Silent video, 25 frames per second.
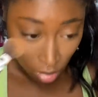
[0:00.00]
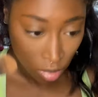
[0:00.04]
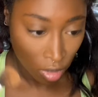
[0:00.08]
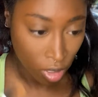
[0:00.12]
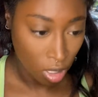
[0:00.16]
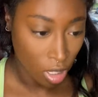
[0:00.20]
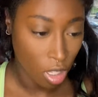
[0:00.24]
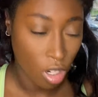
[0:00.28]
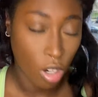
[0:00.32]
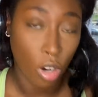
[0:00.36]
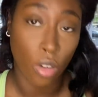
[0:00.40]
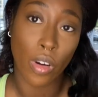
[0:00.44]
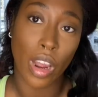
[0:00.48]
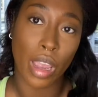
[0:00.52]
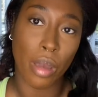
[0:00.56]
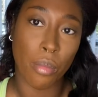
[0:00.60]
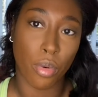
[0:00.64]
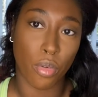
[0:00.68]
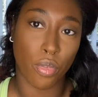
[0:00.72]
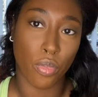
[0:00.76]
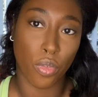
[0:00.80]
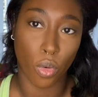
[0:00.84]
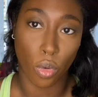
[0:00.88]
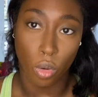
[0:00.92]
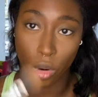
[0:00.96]
You know, right
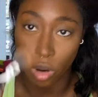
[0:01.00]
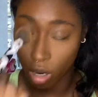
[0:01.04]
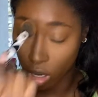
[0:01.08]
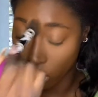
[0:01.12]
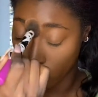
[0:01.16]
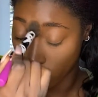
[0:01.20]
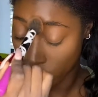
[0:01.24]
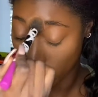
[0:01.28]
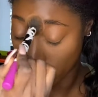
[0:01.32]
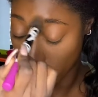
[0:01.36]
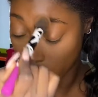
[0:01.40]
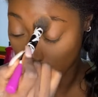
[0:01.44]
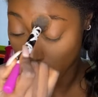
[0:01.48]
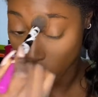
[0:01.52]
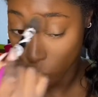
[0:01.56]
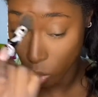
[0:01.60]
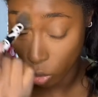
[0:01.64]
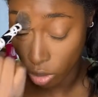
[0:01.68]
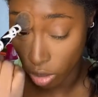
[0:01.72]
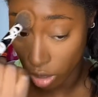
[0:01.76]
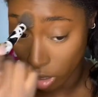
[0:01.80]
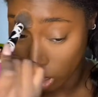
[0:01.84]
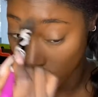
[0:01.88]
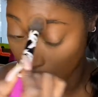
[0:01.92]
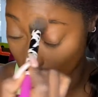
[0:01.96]
before all of this
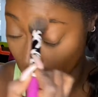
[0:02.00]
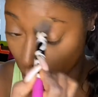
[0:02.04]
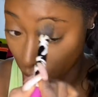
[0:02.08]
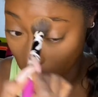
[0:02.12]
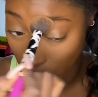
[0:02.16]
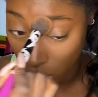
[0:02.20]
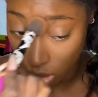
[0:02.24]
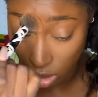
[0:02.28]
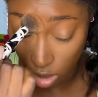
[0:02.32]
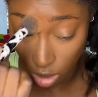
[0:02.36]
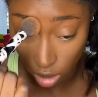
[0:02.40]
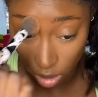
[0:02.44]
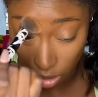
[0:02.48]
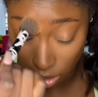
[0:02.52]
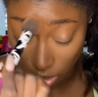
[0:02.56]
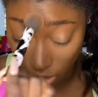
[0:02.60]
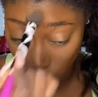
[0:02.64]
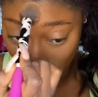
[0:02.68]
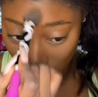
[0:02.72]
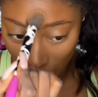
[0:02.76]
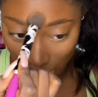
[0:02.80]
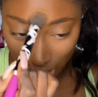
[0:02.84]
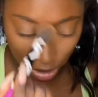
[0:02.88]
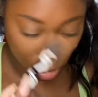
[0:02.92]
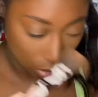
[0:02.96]
quarantine mess started,
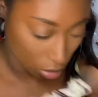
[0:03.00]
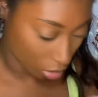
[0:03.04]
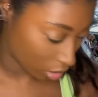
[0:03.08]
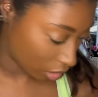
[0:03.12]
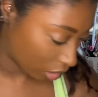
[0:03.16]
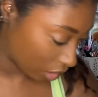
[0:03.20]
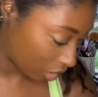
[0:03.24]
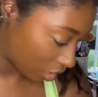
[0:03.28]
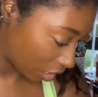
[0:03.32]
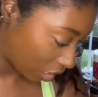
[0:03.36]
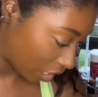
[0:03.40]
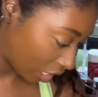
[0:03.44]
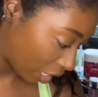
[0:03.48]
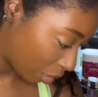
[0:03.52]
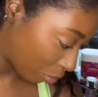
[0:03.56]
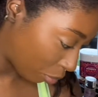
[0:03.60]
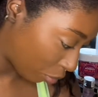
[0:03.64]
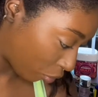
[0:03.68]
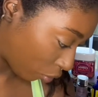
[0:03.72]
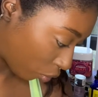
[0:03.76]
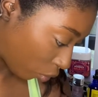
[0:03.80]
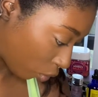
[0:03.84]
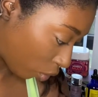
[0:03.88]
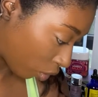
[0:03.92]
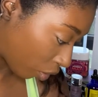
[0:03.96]
literally the day
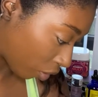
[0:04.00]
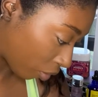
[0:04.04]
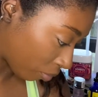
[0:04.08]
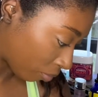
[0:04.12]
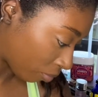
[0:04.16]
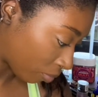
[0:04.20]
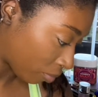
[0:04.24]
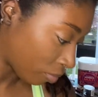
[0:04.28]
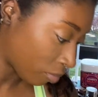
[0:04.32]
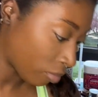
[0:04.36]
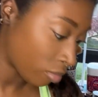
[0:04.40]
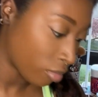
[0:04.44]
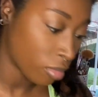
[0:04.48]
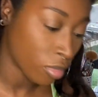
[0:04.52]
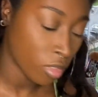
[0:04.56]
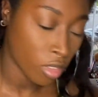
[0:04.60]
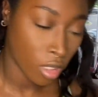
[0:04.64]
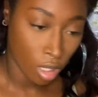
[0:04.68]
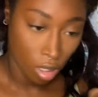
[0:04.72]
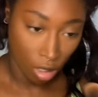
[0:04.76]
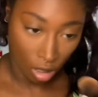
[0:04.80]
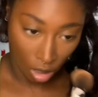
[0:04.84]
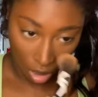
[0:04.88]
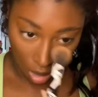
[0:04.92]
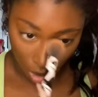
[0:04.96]
before
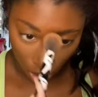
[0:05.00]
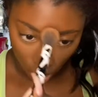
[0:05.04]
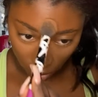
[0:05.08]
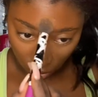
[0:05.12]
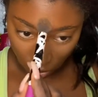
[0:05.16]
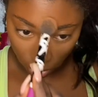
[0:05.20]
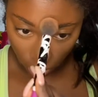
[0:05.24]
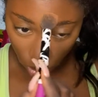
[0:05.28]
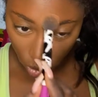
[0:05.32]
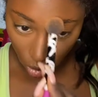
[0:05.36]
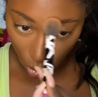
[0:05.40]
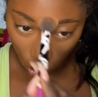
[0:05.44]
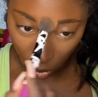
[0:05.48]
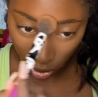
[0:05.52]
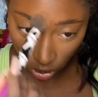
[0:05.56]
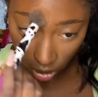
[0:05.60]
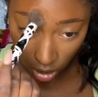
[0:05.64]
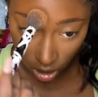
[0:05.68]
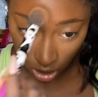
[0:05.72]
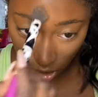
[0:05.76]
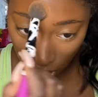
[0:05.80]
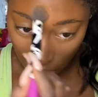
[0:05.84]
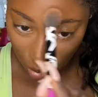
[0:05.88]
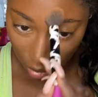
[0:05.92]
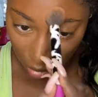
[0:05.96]
all of this
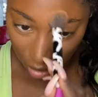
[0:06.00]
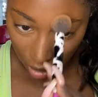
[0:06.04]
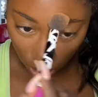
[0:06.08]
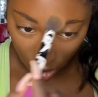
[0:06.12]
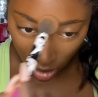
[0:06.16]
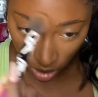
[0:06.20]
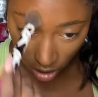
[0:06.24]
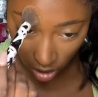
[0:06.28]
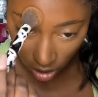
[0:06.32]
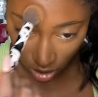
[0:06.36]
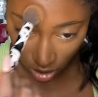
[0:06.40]
quarantine mess.